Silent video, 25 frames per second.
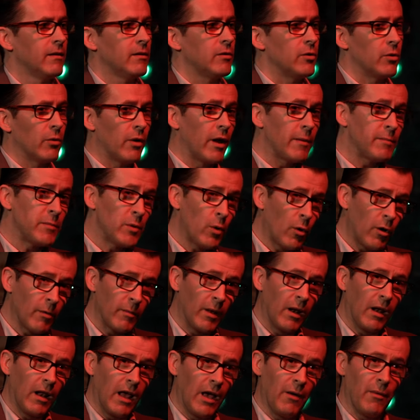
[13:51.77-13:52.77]
You're
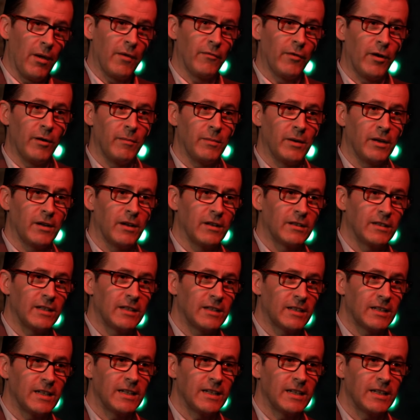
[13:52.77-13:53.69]
abnormal, however, because it's